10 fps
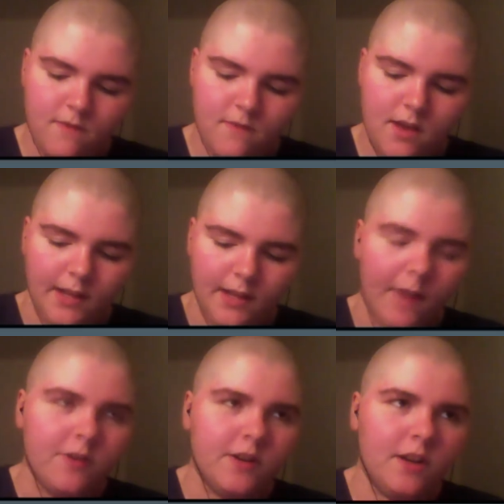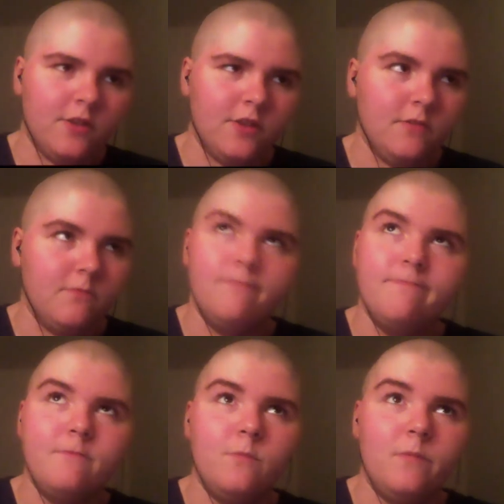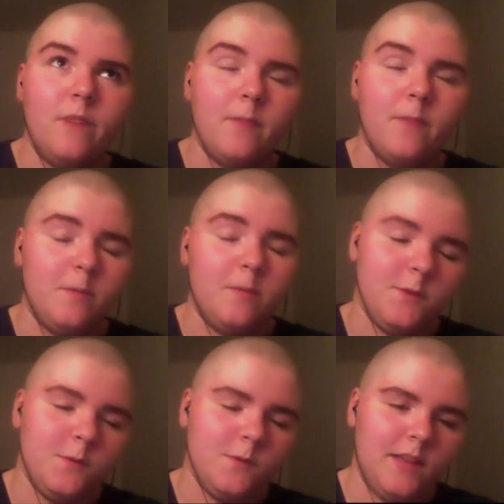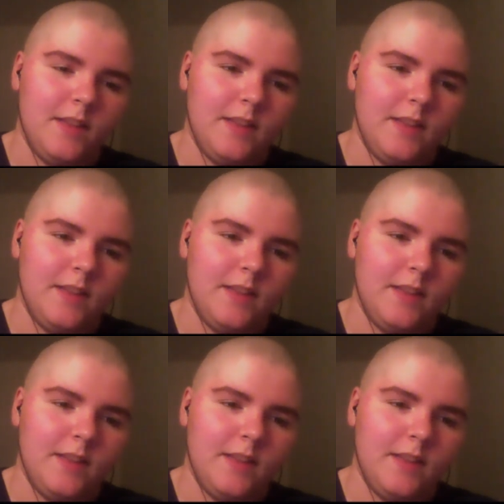Let's have another. How many episodes is that? Like